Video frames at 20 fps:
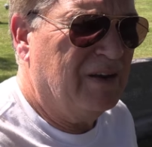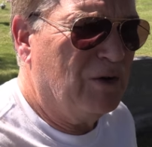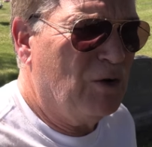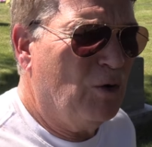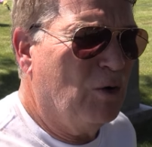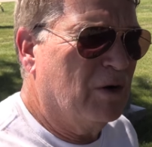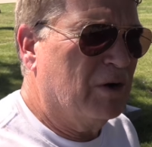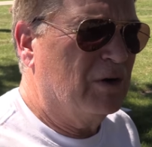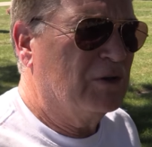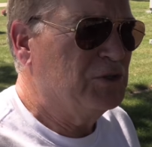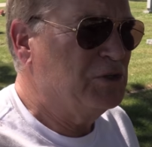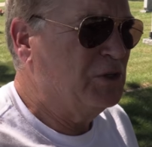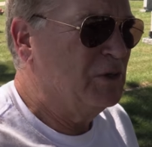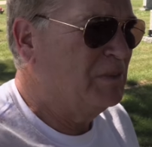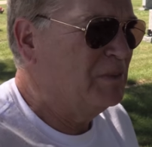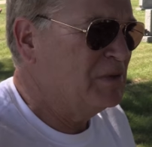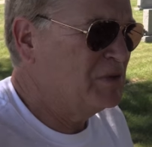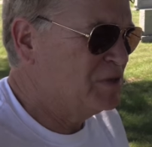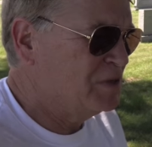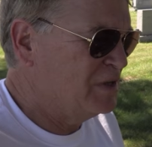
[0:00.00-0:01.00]
of corners
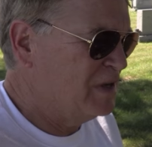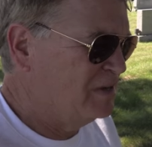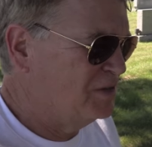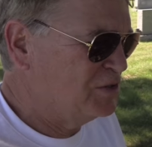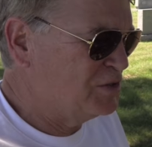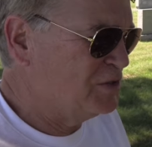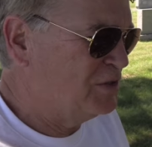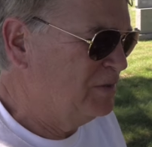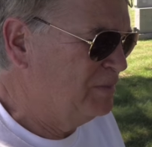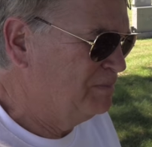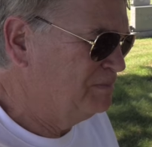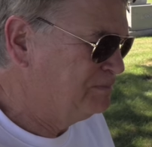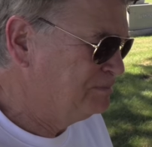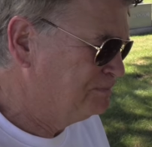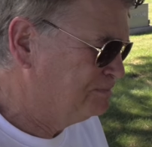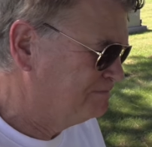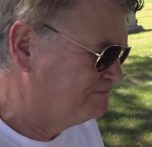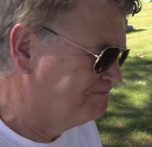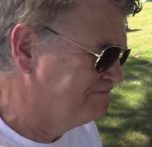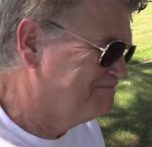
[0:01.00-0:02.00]
them and says
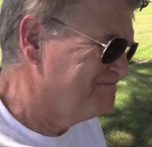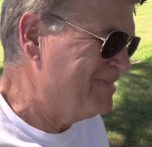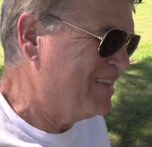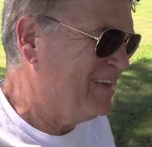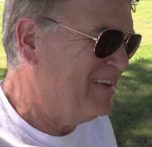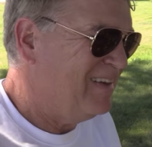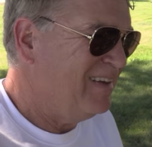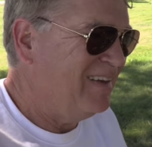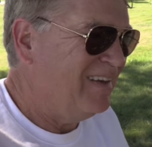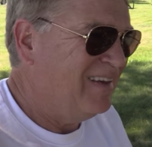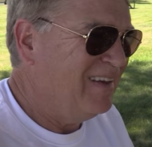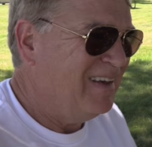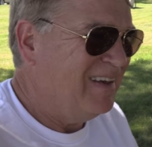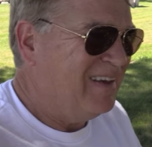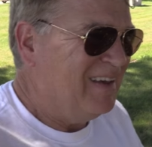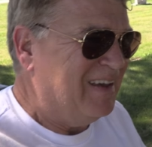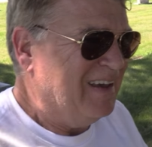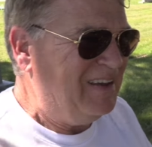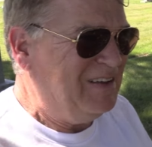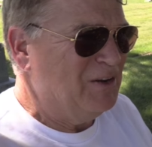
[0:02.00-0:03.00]

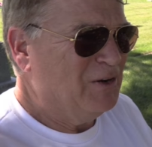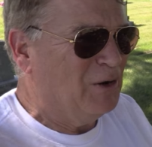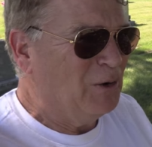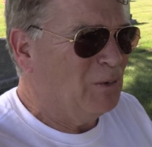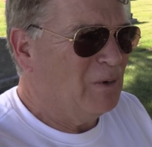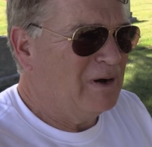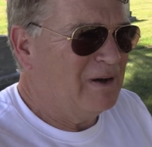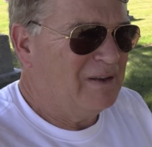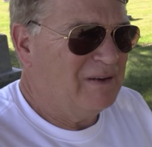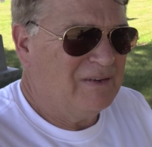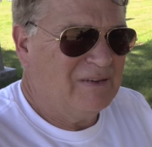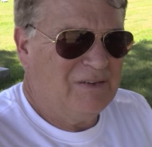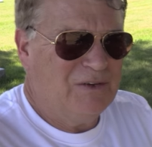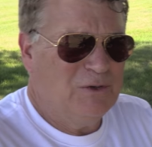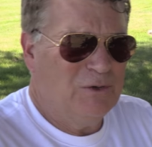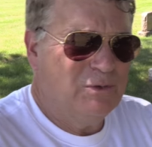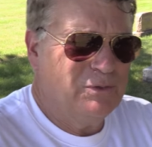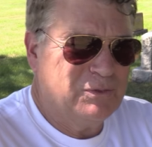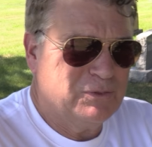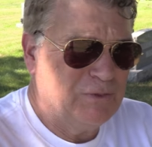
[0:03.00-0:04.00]
hey, you know what?
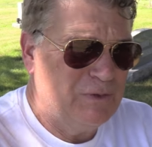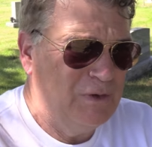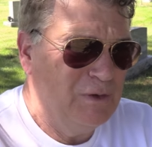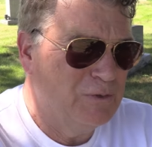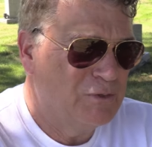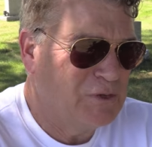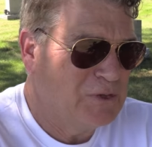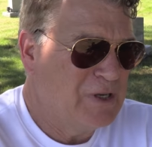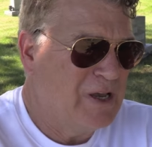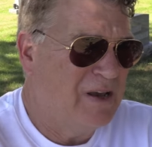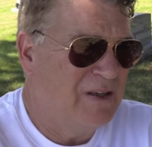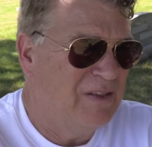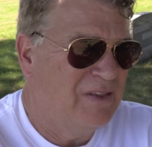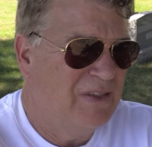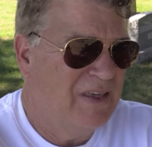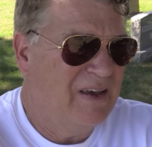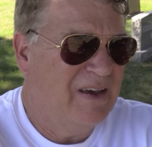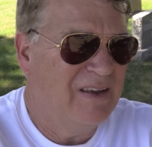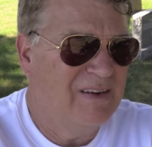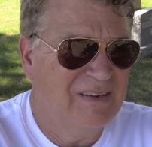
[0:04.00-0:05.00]
You've you've said
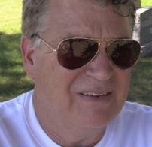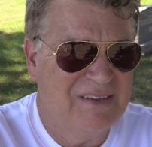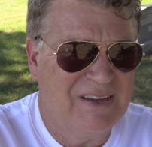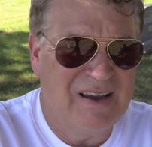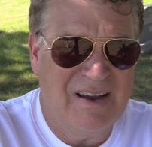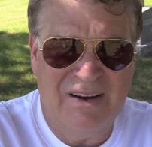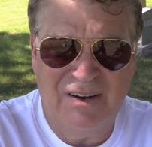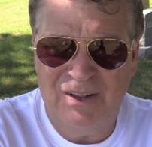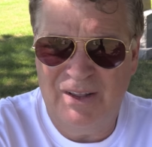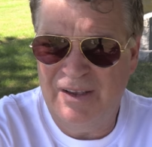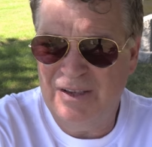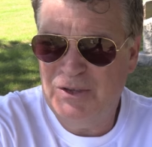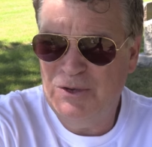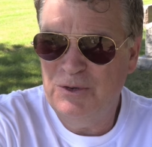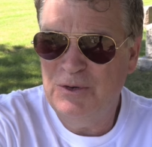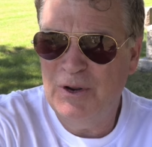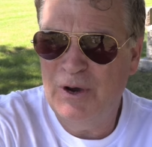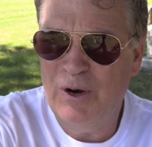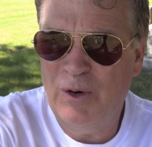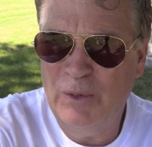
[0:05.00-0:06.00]
that kind of like you
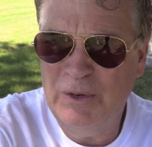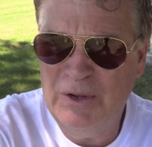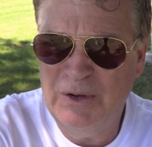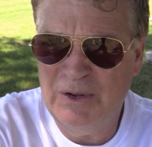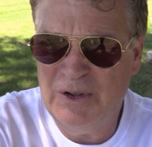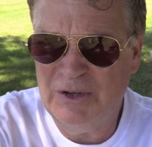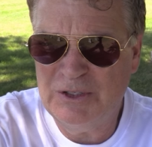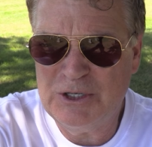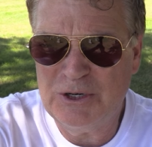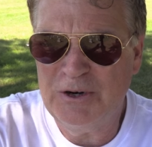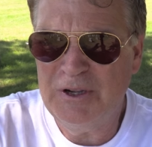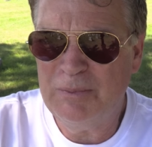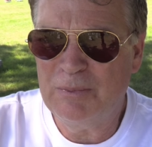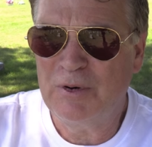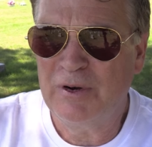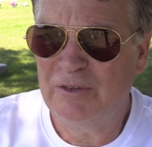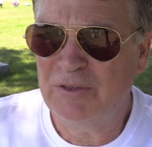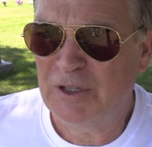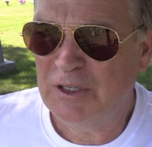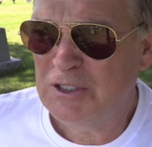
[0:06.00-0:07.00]
know your attorney
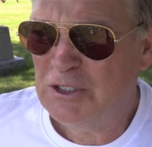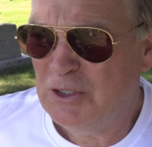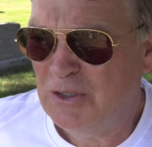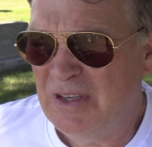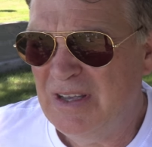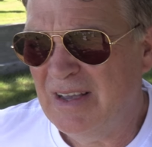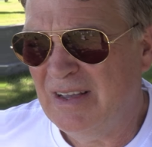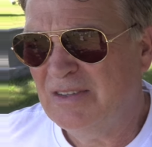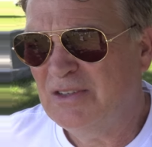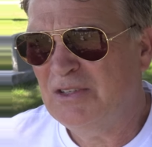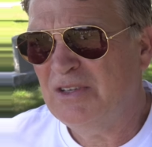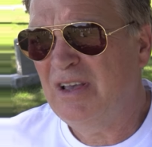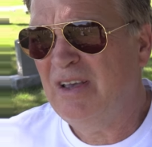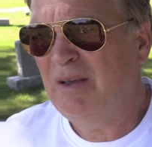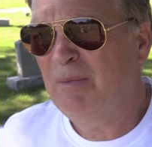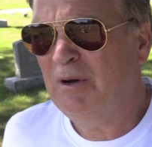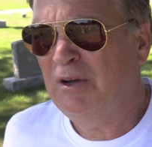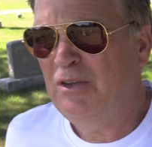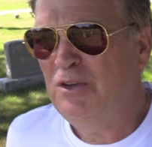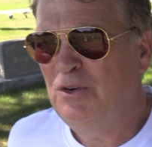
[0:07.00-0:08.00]
privilege. You can't say,
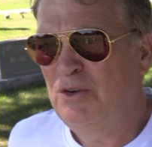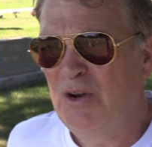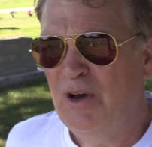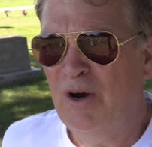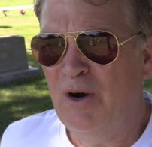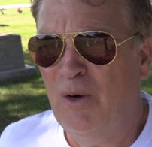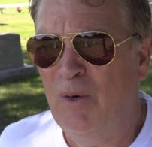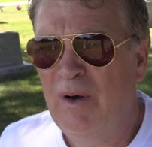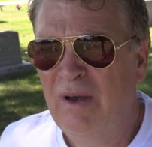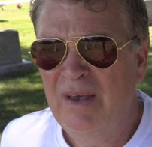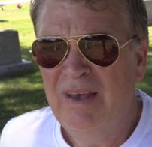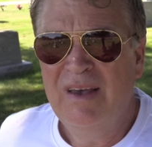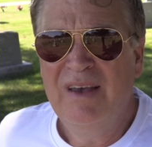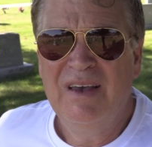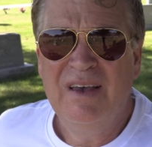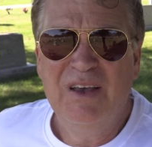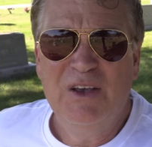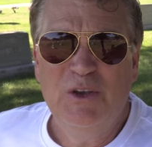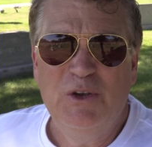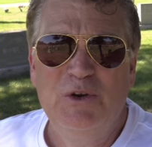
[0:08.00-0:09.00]
but you know,
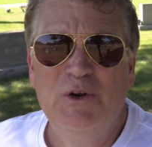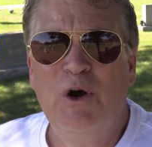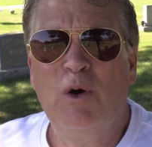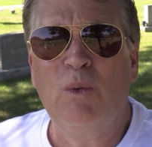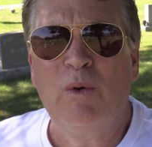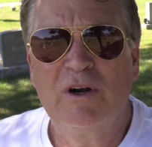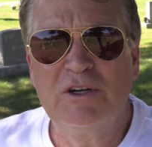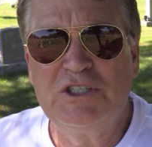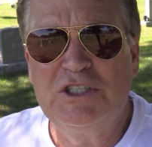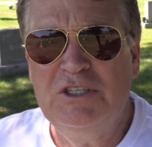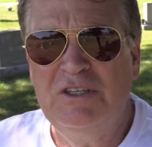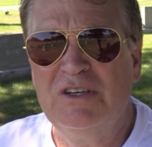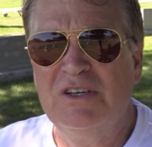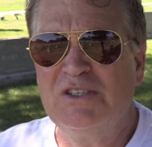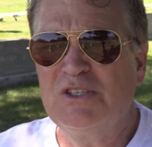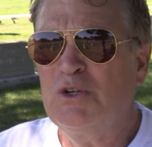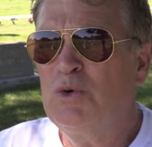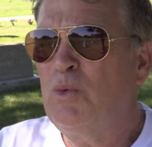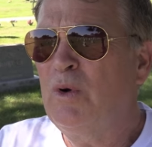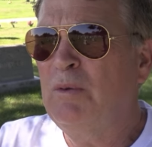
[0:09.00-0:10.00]
you know where she
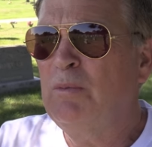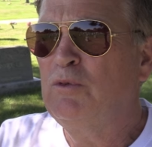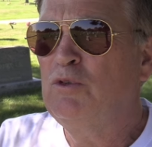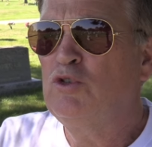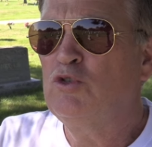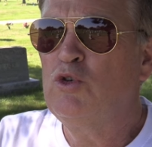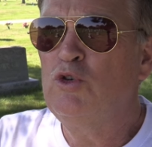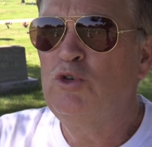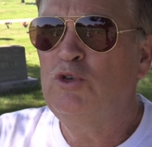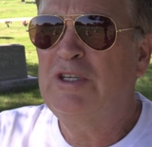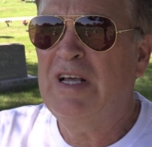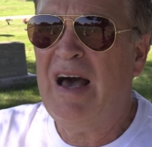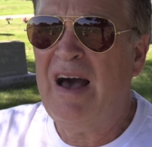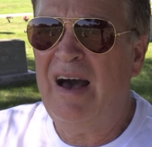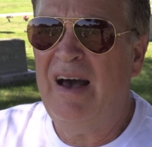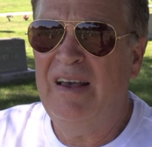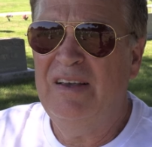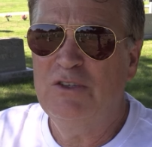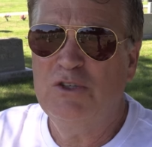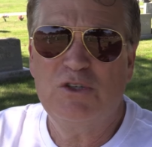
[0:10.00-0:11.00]
is, and when Drew
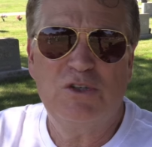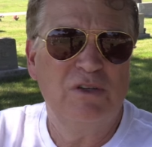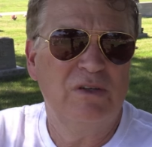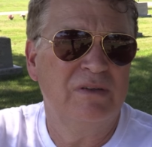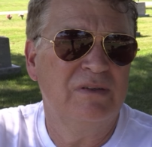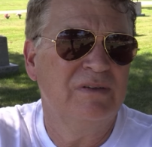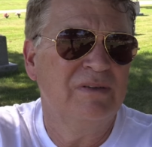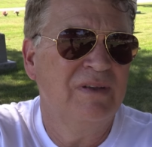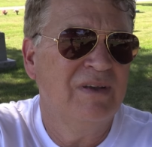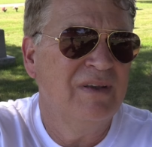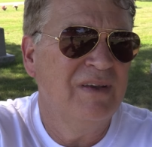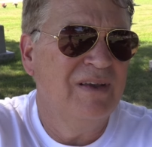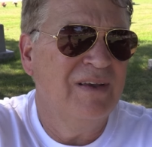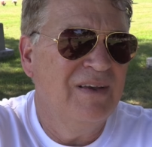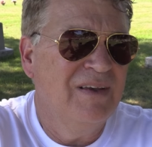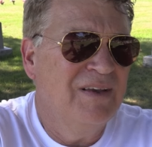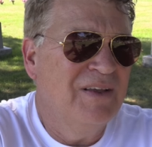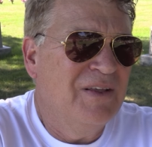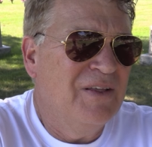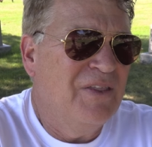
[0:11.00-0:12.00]
dies,
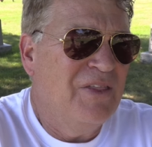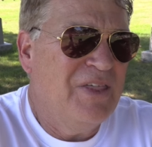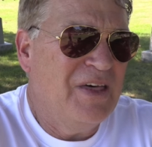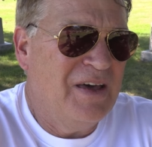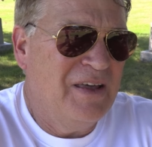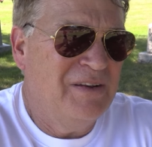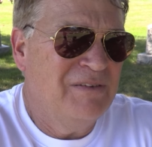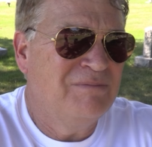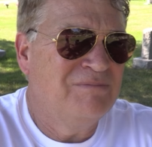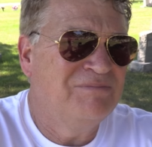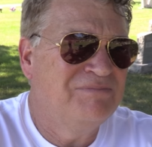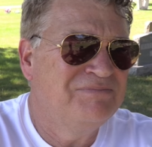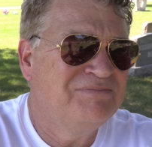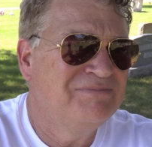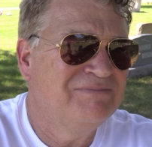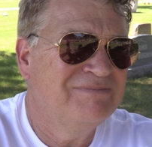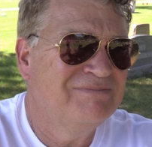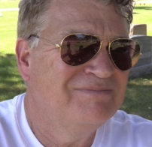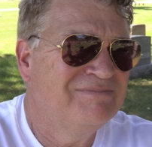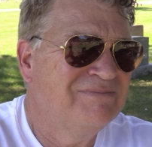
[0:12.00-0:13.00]
then
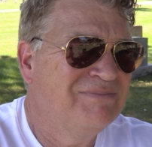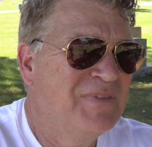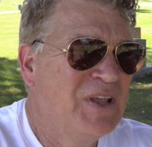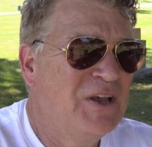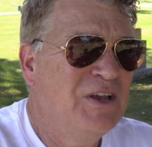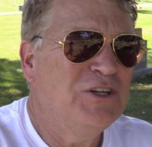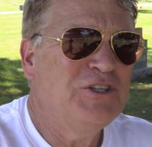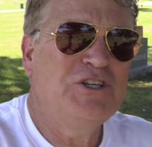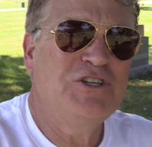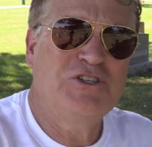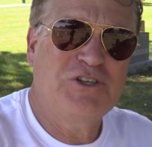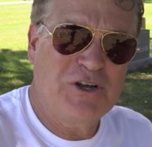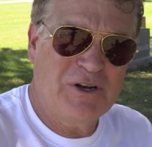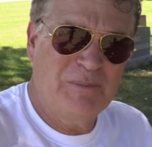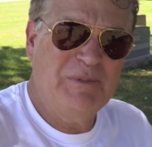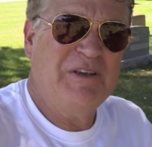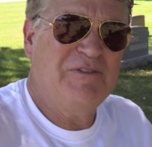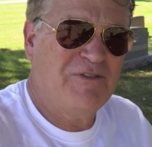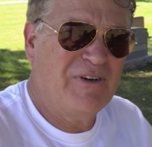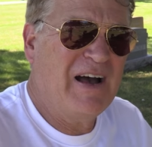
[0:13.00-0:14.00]
she's going to
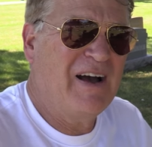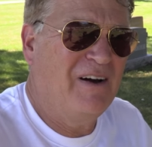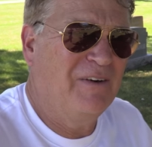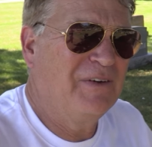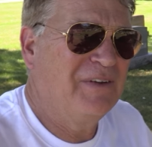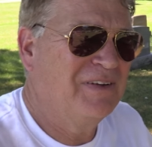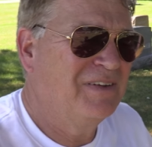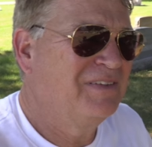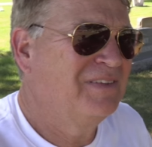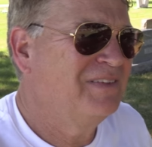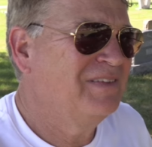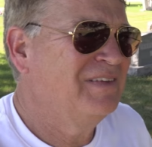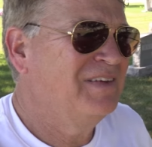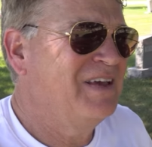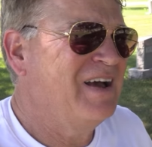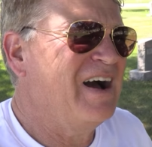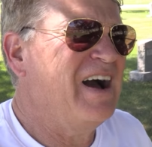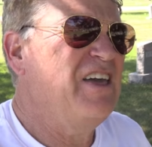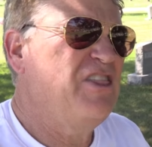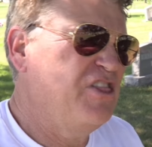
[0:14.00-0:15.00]
be found.
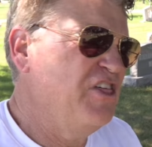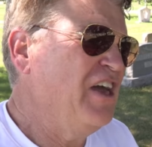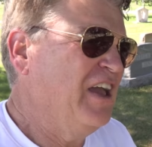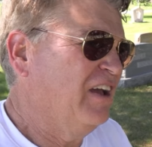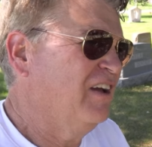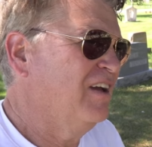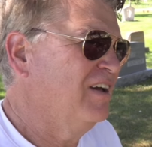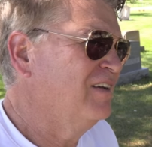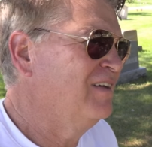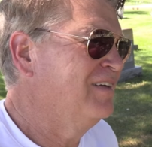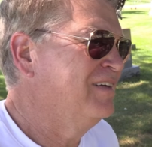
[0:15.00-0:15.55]
I think.